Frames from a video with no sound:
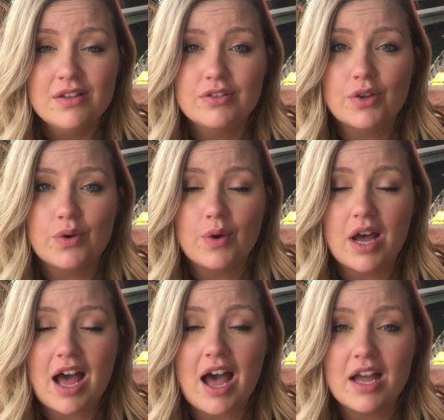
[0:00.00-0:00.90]
So
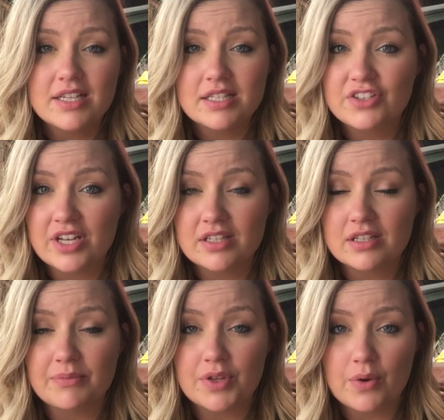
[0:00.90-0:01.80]
I suggest
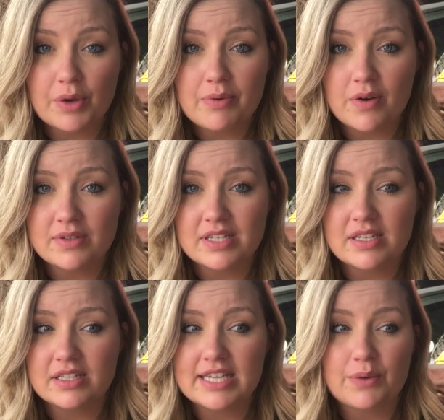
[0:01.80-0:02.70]
some yoga
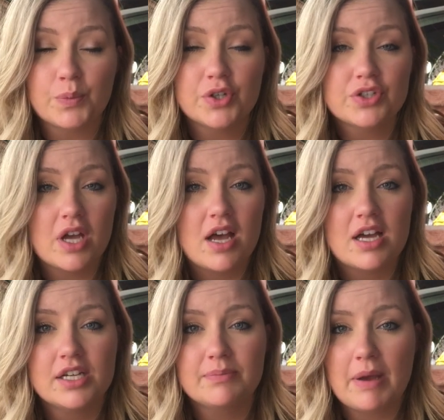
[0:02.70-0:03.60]
poses, downward
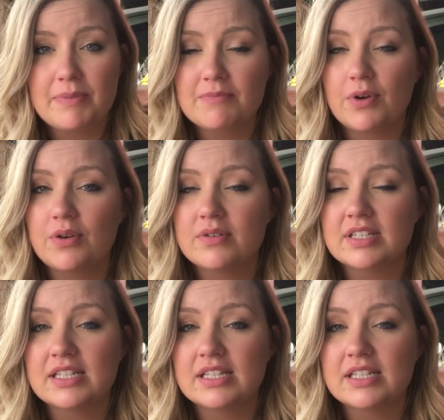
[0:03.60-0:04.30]
dog, puppy pose.